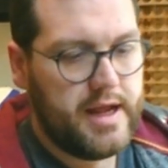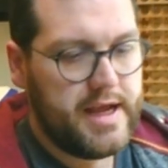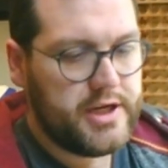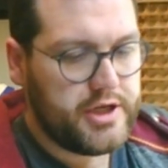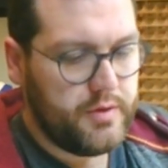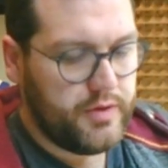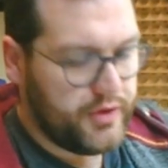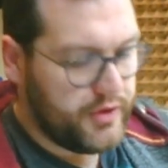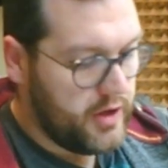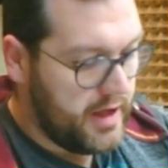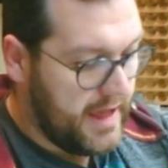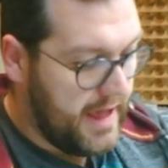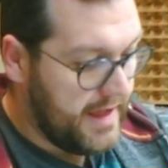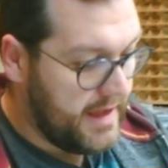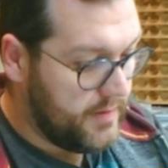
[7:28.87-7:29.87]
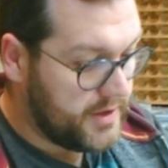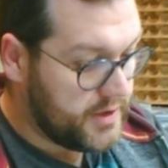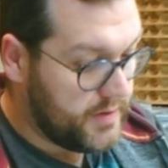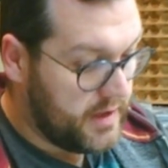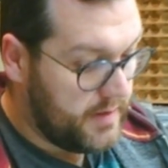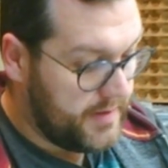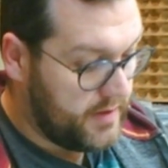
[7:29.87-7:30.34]
Issue 38, which we're
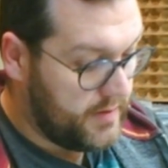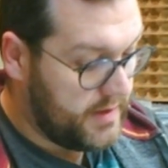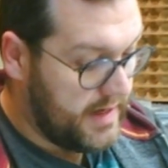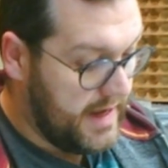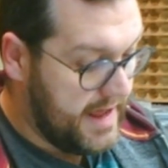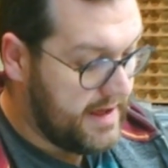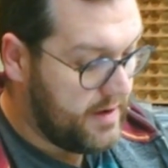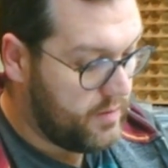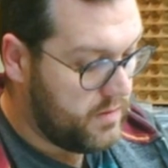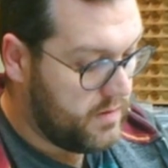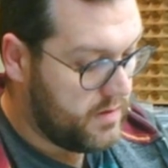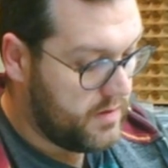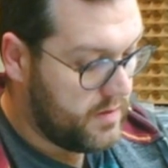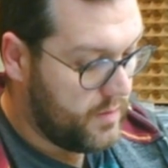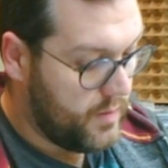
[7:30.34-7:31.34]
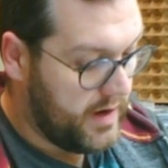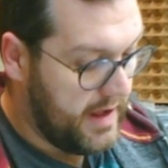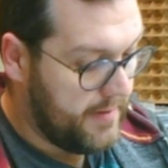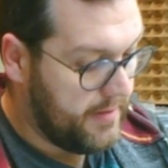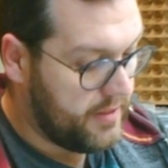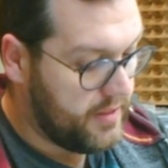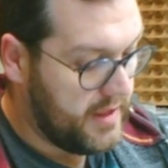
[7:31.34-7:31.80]
going to be doing now, we
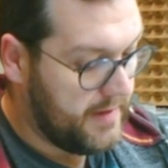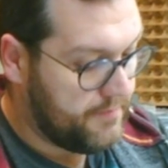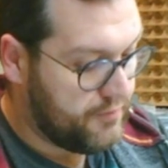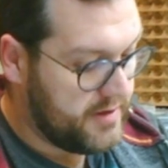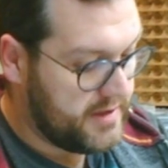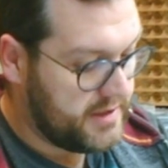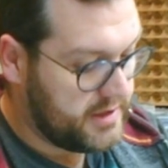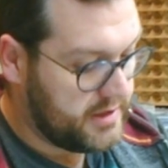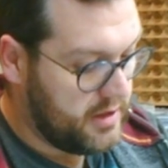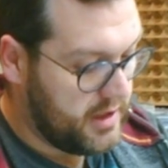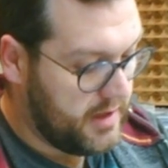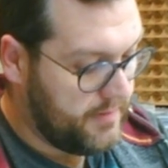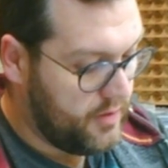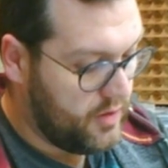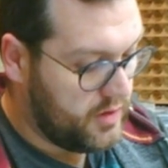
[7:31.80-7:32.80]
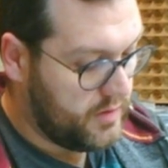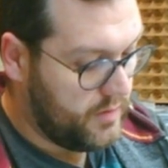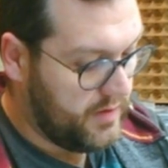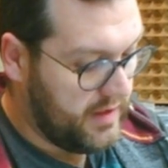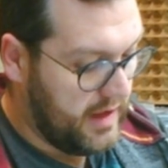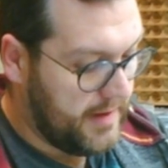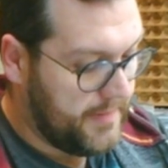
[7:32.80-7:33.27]
get the printed circuit board
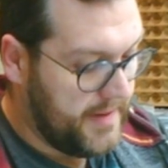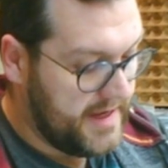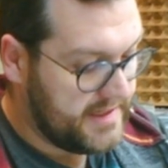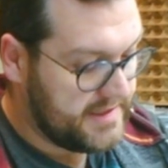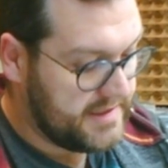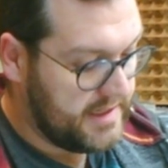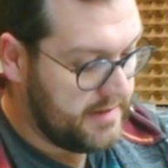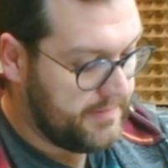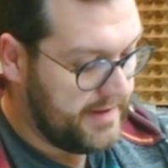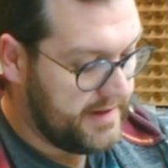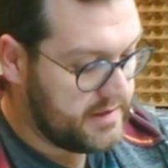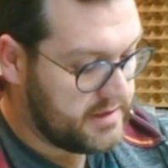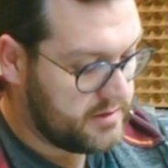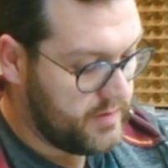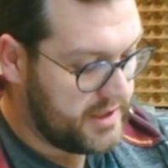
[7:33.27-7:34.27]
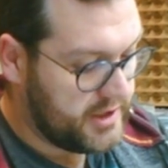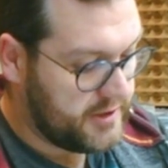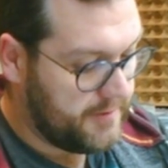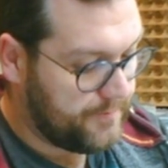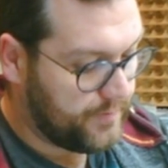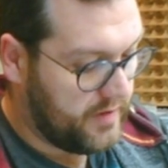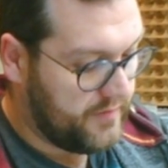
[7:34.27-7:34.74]
with a PCB switch
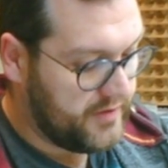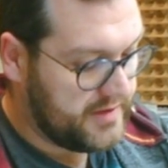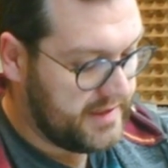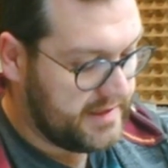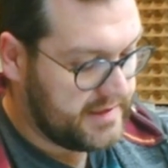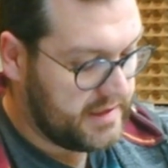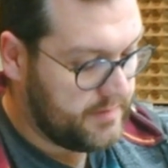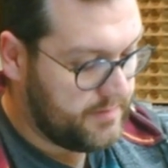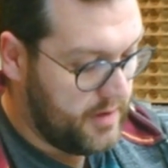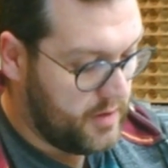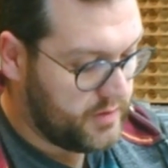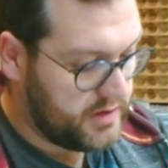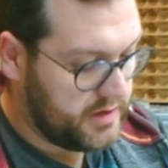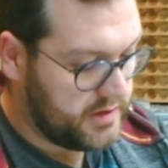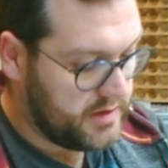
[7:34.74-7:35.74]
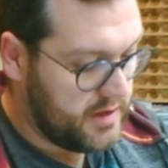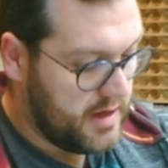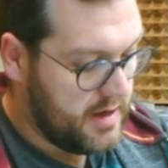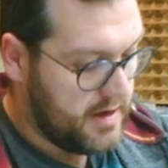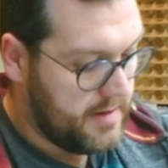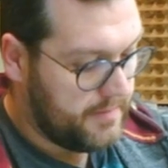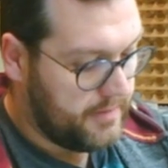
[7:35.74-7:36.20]
for testing the motors,
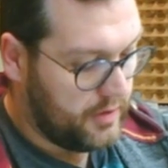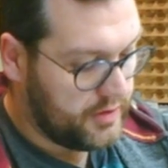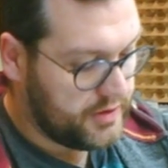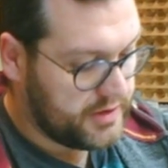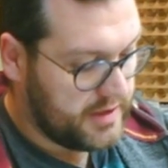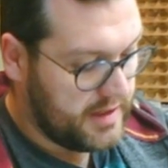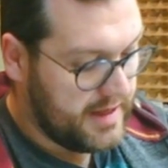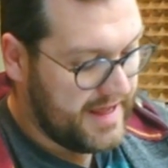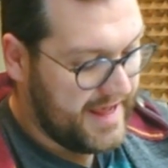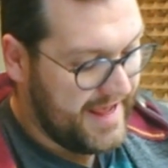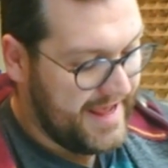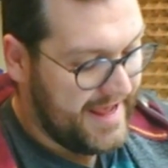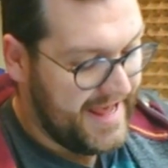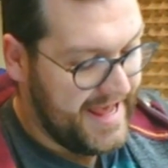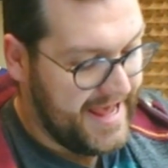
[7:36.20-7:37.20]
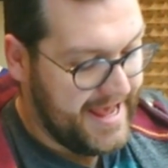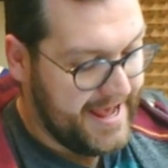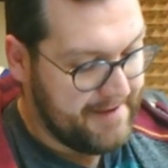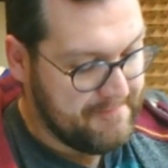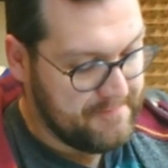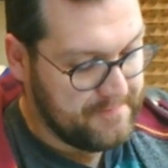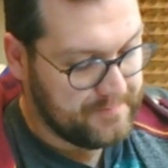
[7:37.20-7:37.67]
plus
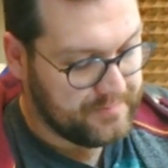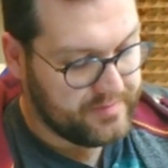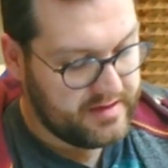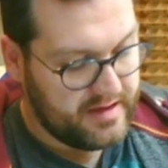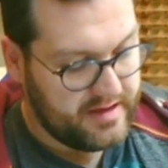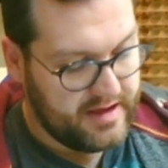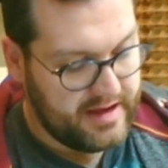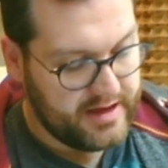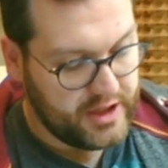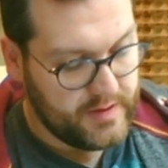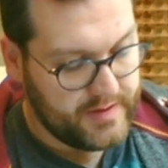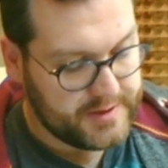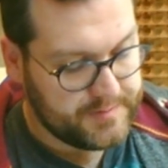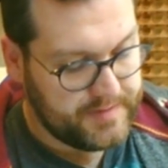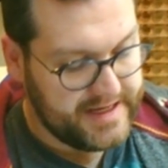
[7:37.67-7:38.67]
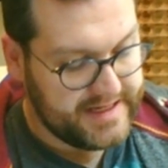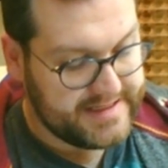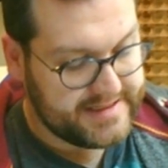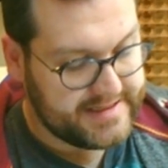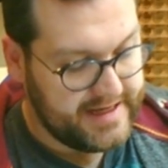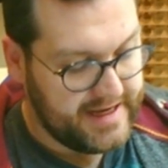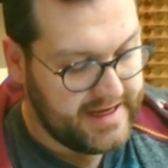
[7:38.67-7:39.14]
a
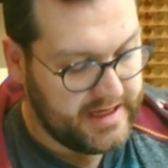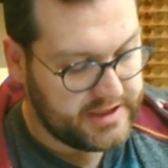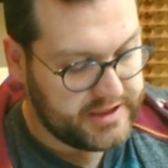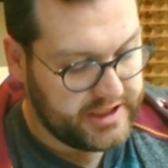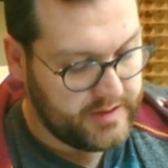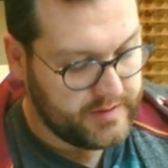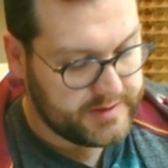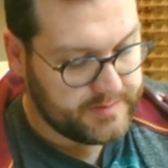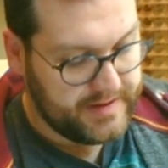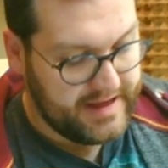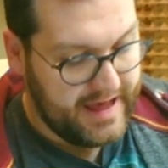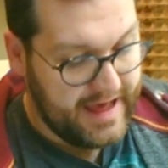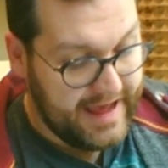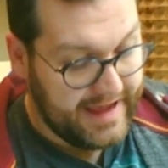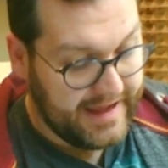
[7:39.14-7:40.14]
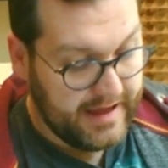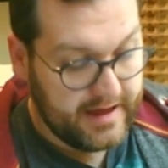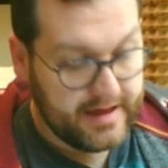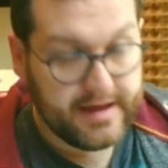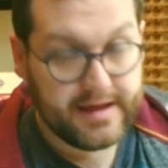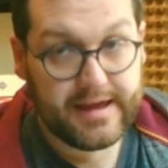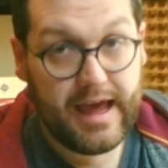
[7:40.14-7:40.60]
USB-C to USB-A
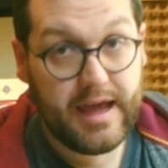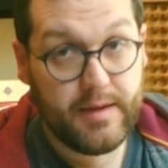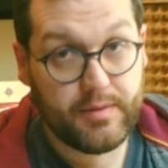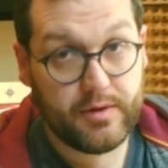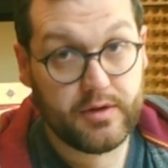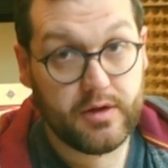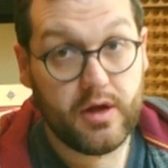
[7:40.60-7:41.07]
cable.